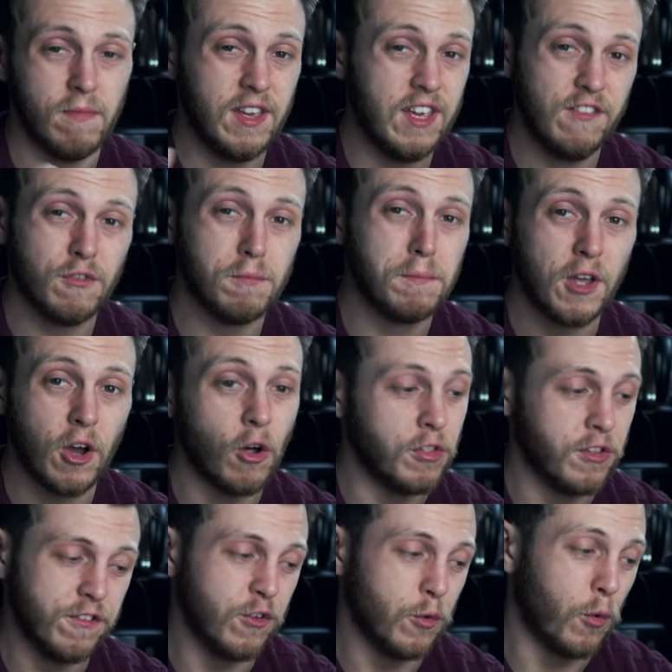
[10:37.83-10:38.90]
Even
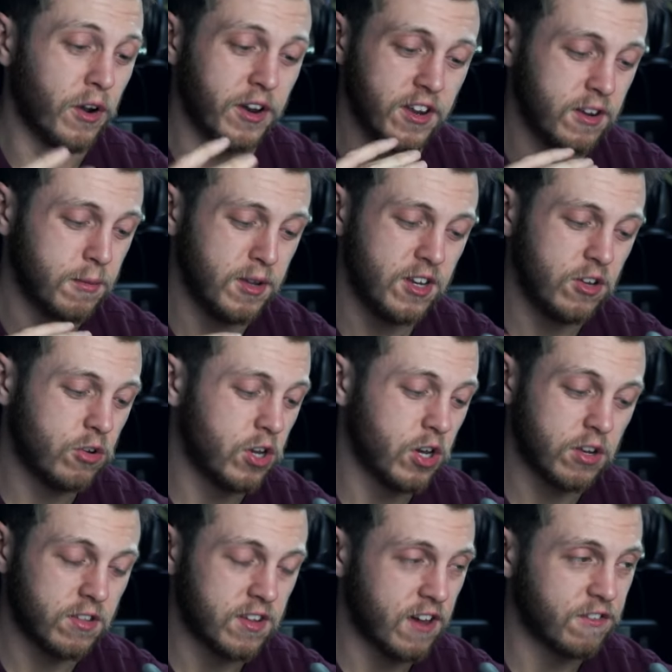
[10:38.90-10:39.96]
beyond if you wanted. I mean you
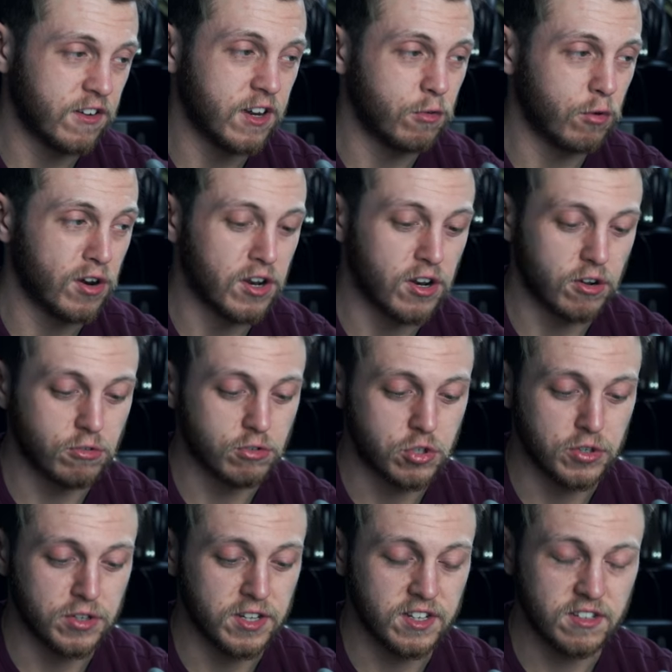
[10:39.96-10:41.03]
could definitely run an
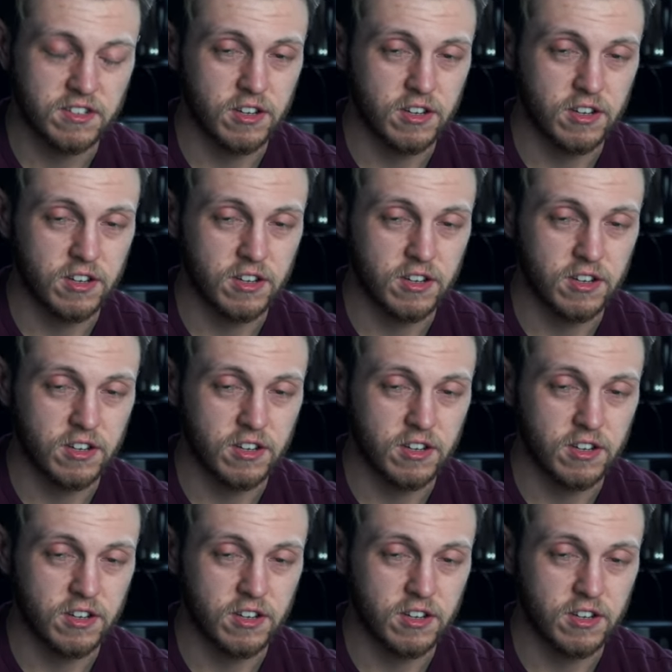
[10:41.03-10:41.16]
ultra in these.